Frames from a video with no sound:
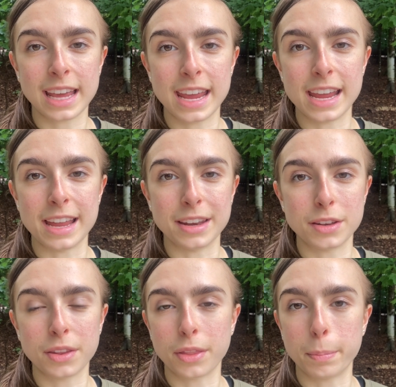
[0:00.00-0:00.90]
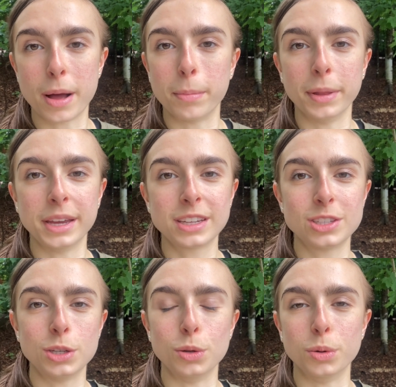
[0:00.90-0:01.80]
and the public
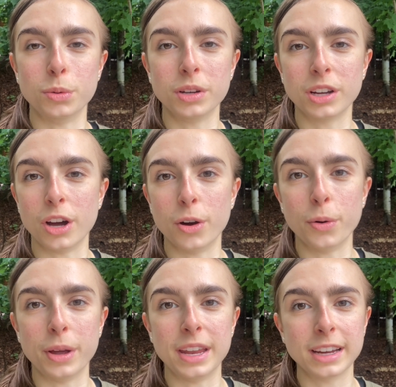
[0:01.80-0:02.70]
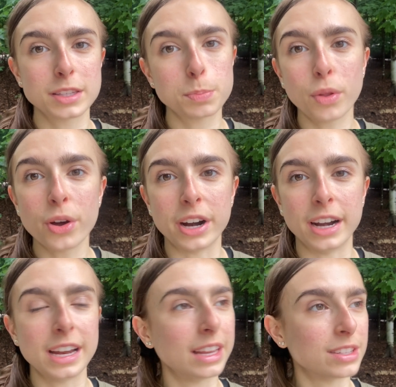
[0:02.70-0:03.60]
to go and
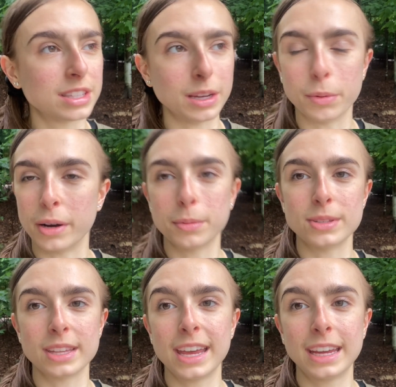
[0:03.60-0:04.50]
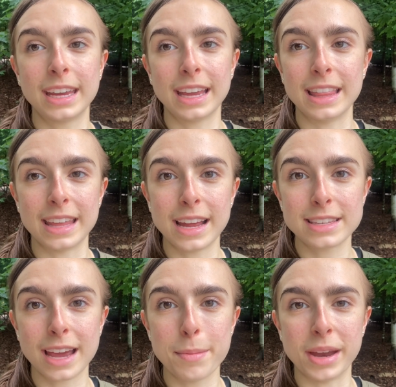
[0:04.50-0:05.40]
explore and see what it was like in that
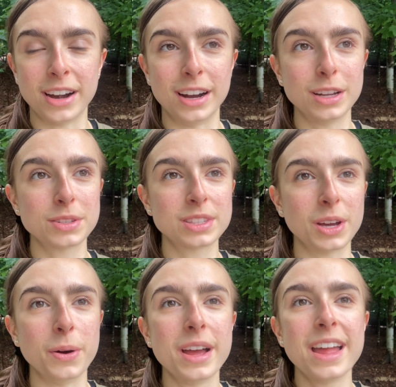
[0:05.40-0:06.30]
time era. So